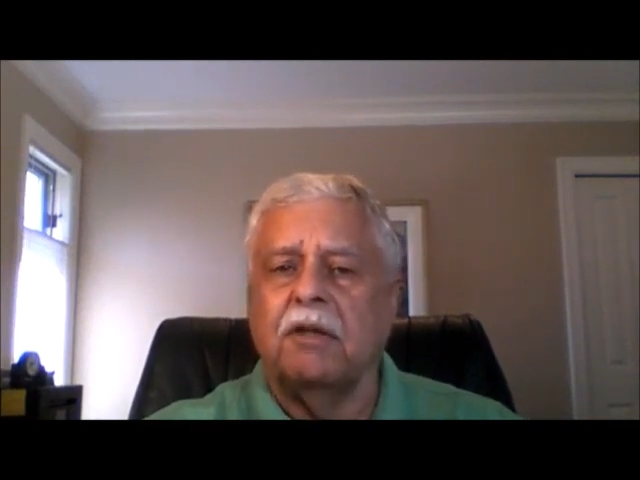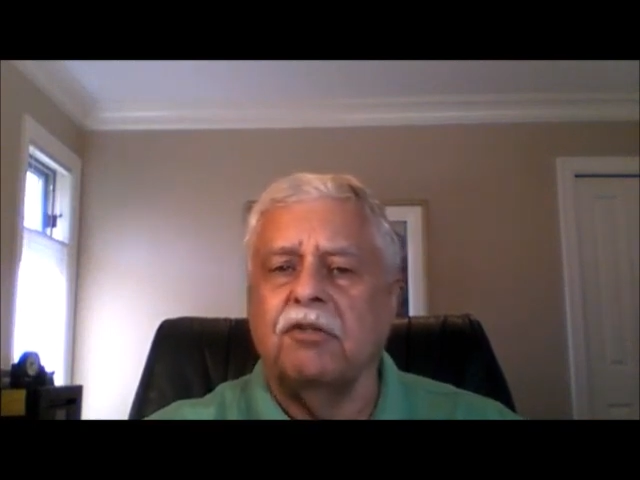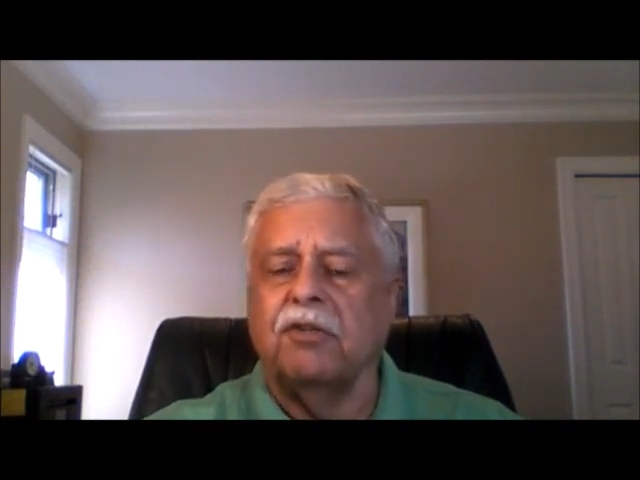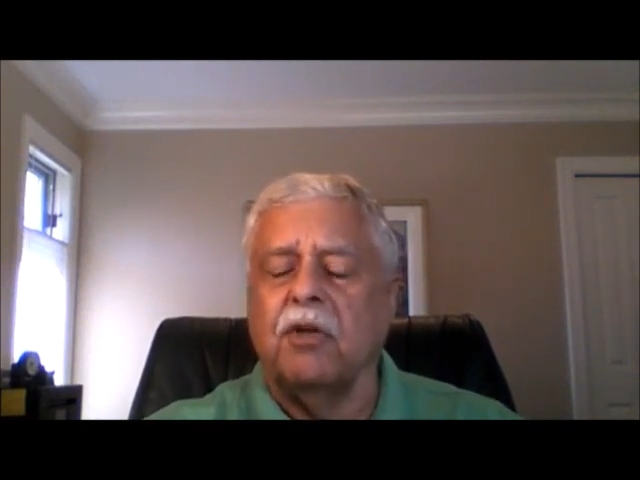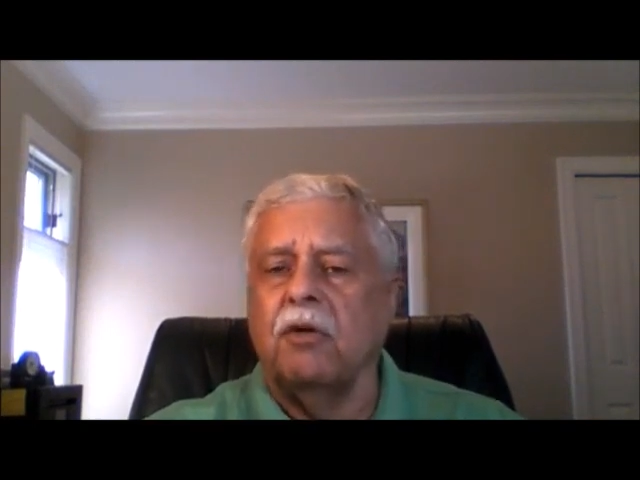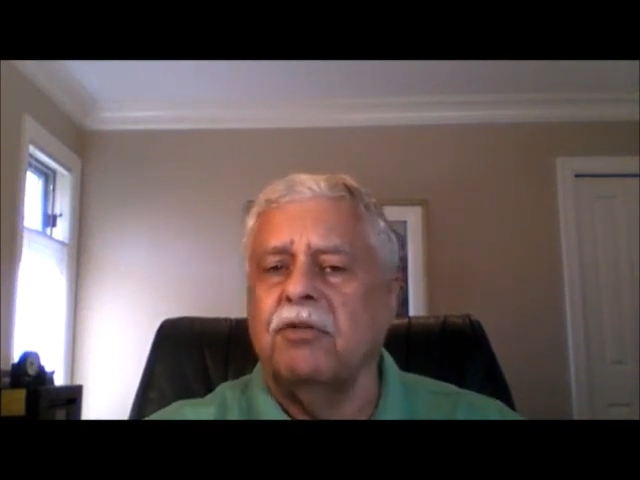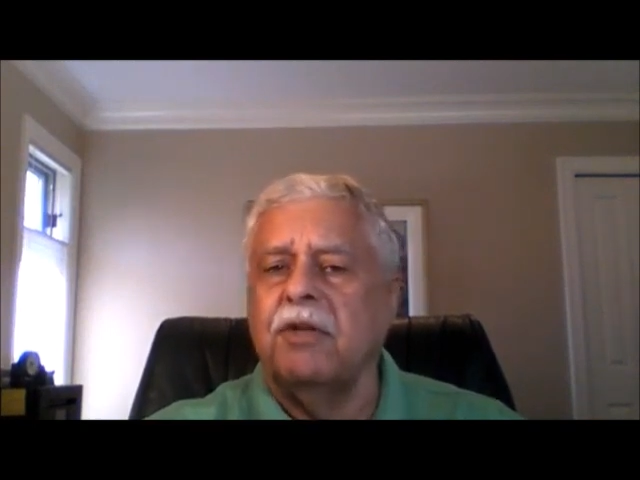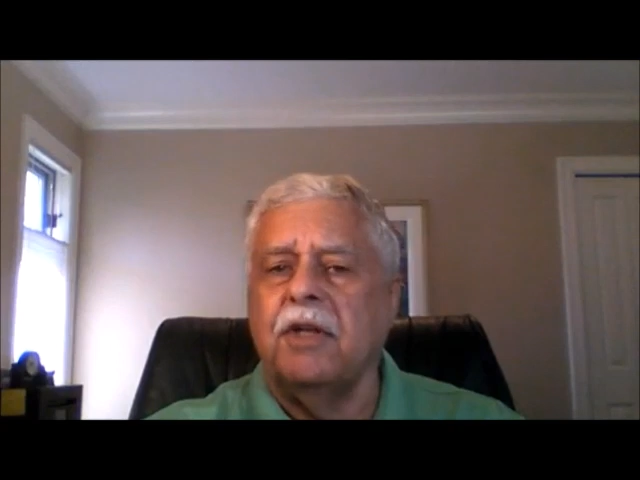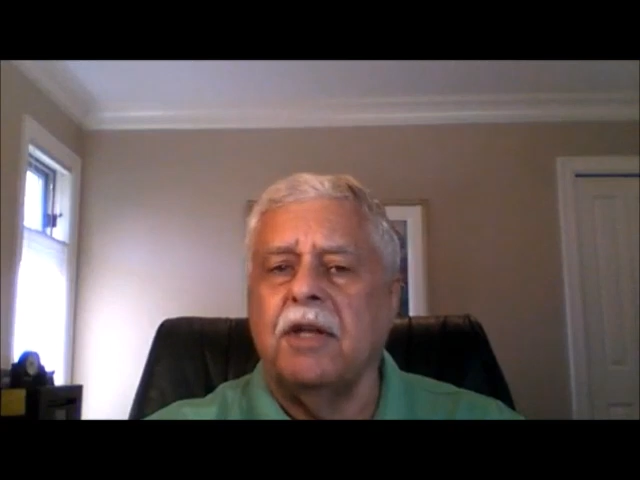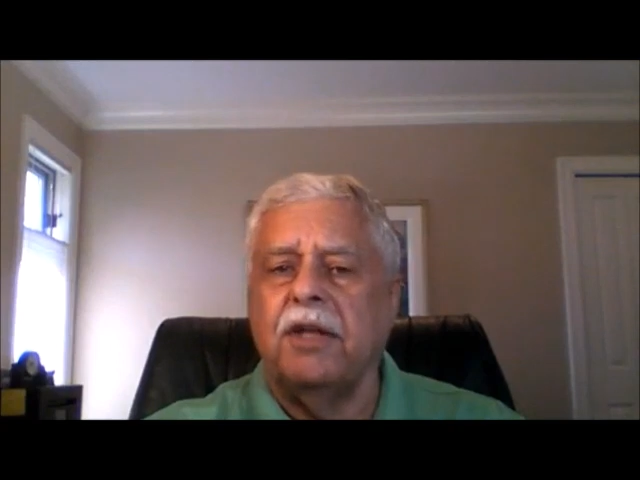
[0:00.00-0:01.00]
at the stars
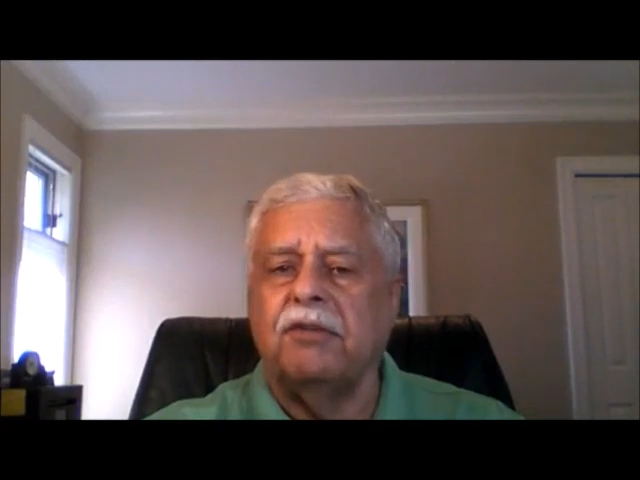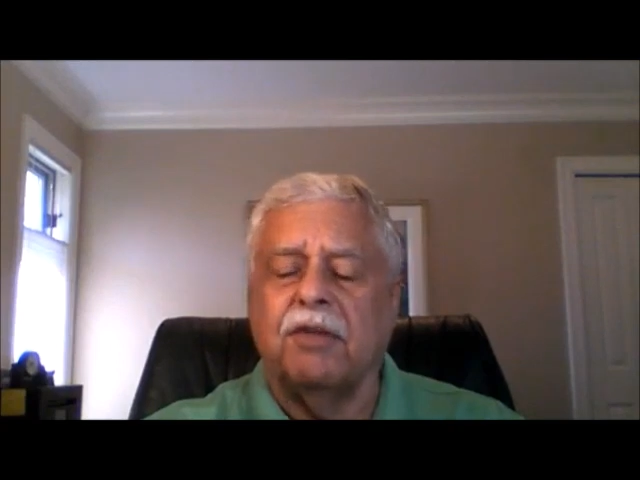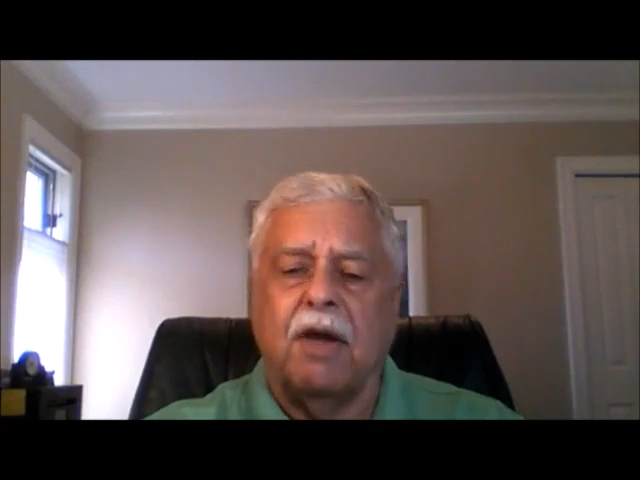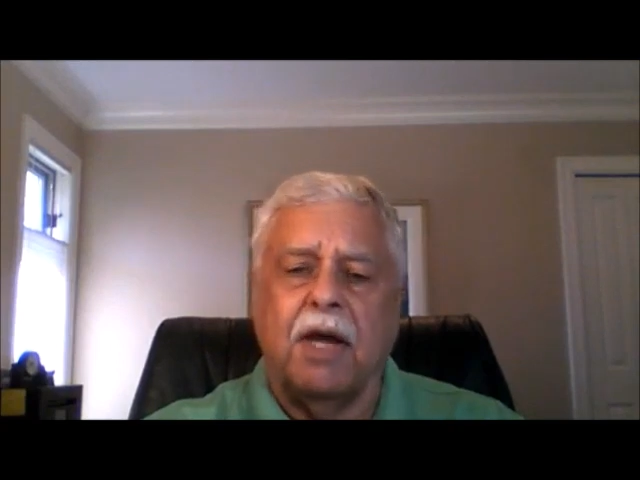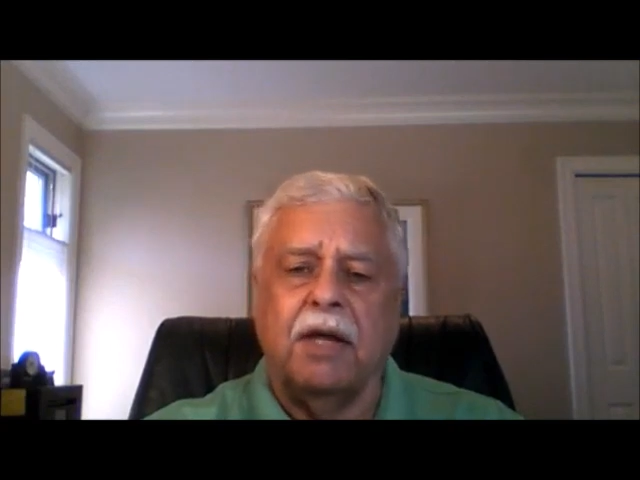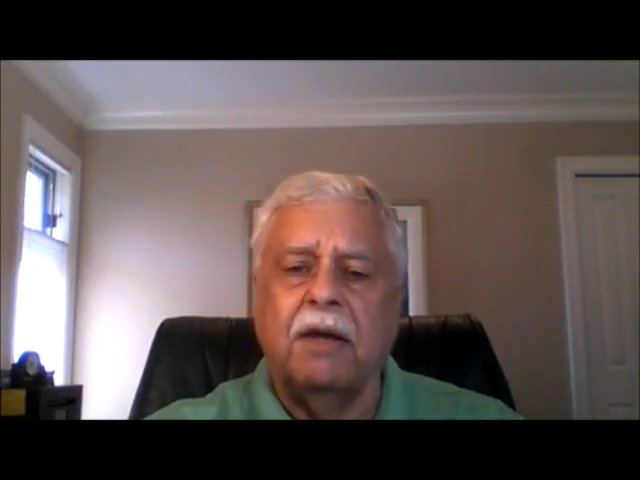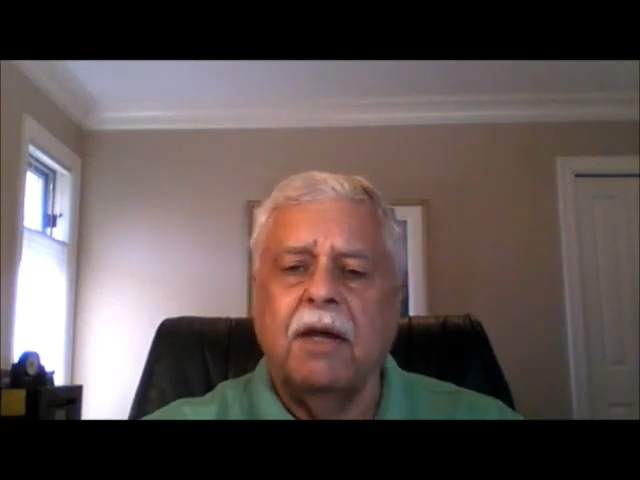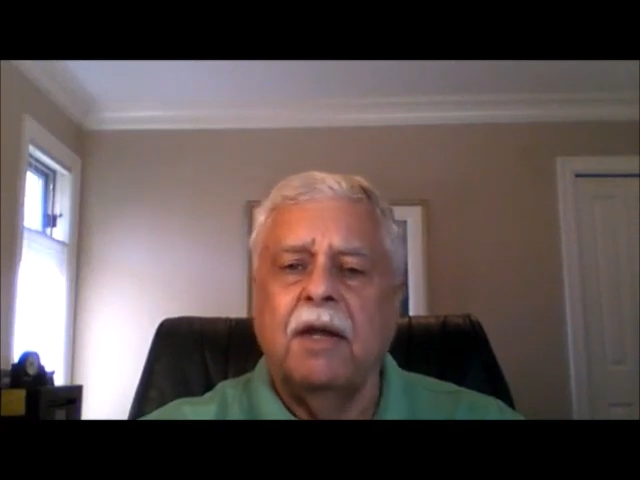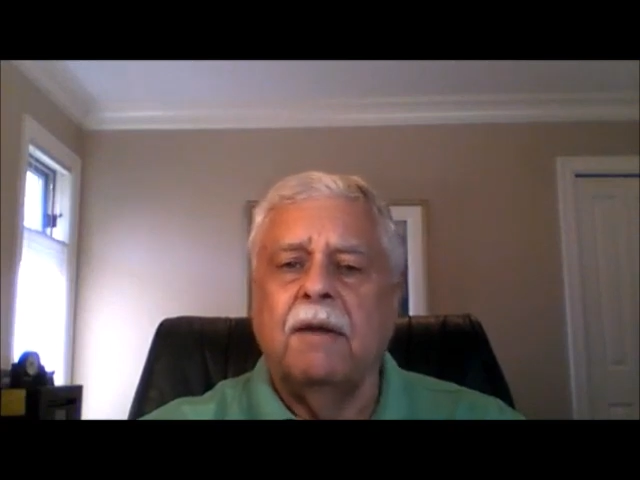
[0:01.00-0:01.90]
in the night sky,